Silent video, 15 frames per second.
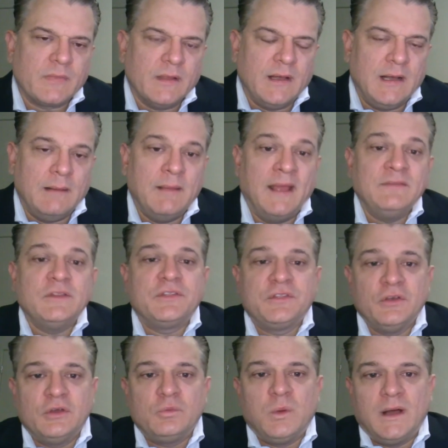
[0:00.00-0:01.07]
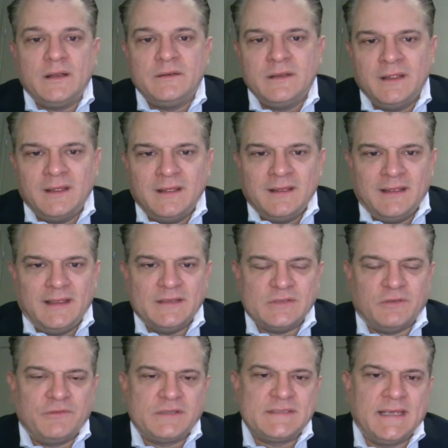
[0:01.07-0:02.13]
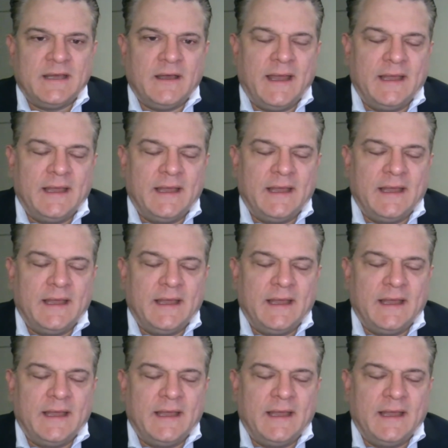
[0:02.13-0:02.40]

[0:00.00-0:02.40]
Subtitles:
And the third one is obviously our